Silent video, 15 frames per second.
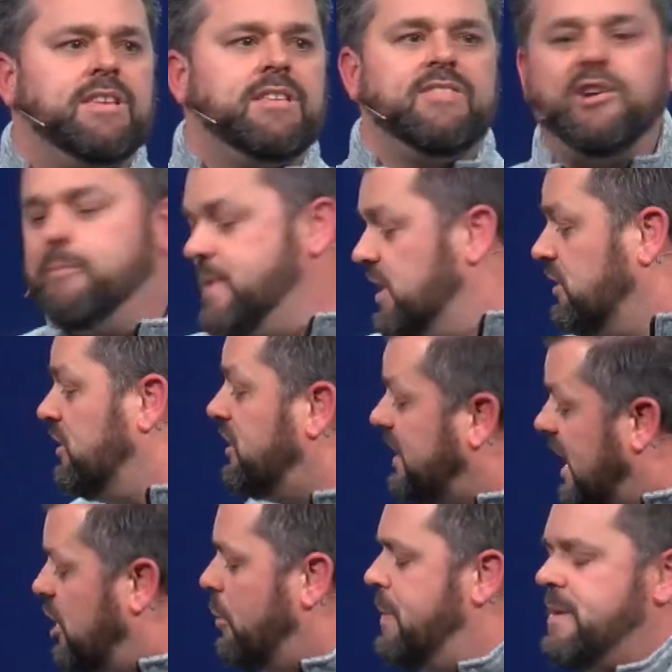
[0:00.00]
there'll be a
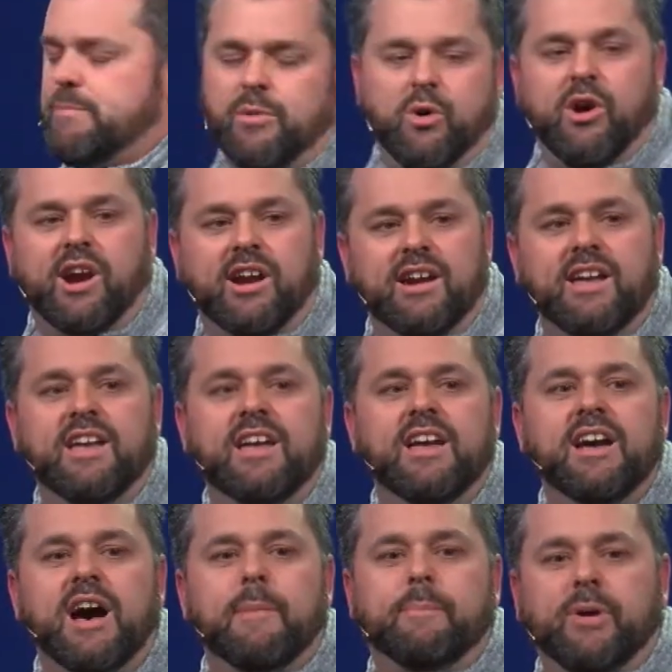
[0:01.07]
little bit more
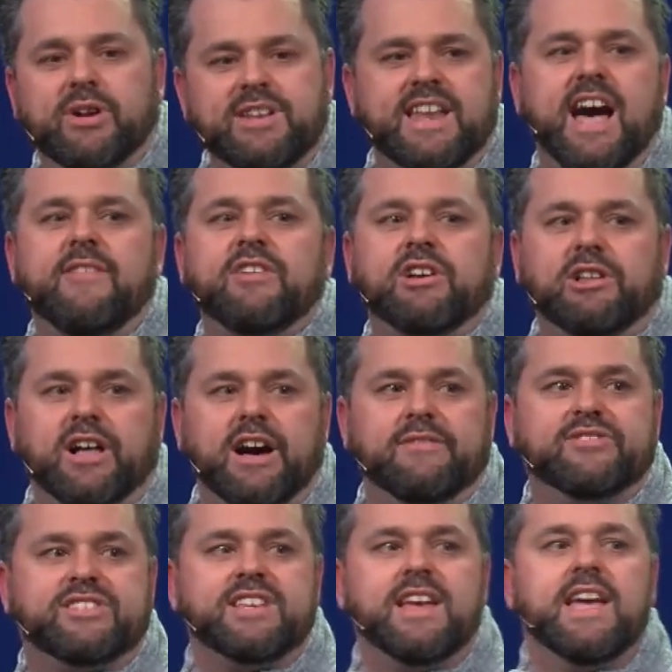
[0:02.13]
of putting down the
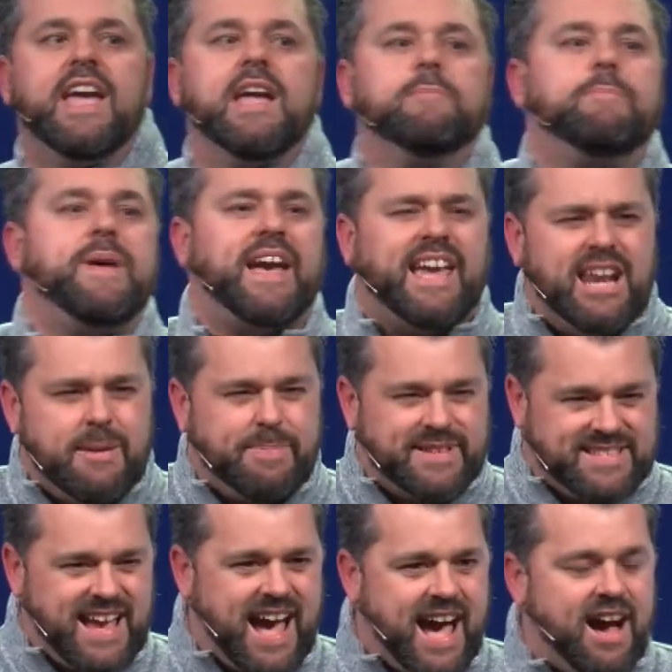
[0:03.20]
gloves and picking up a
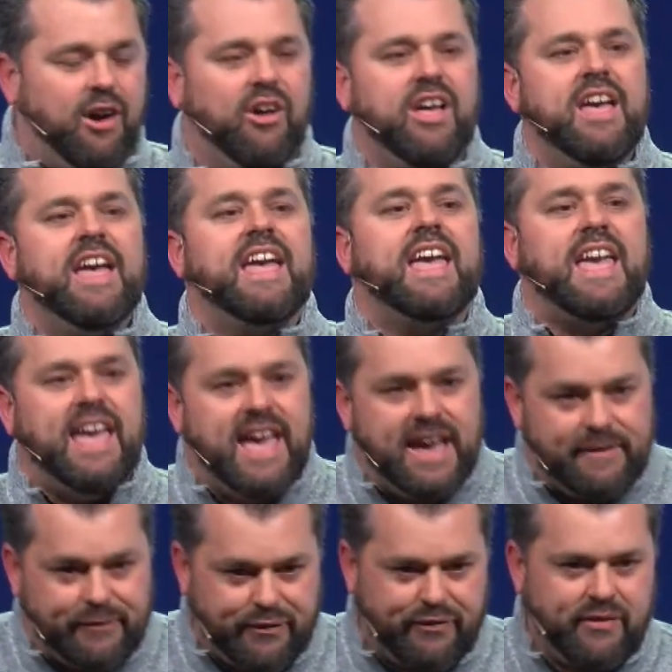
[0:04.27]
towel
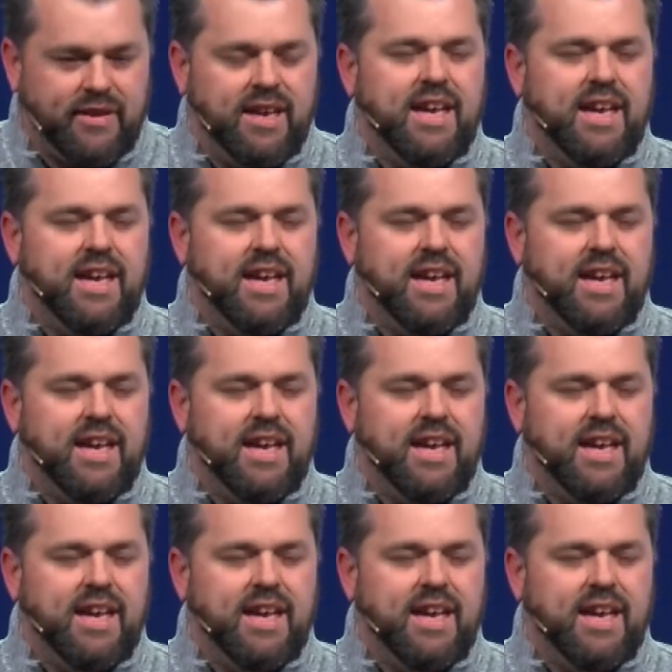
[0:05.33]
if